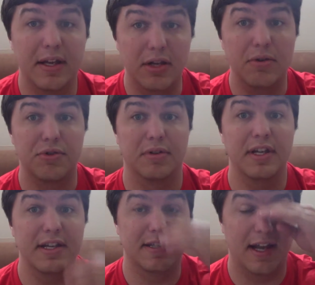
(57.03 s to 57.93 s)
huge
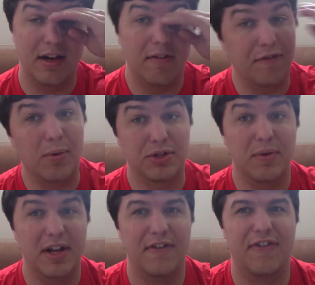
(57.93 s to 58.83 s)
release, and on
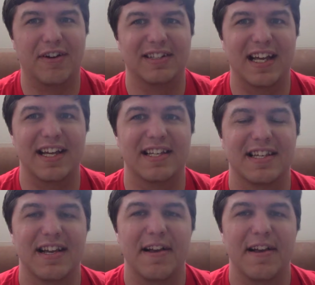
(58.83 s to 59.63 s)
420 of all days.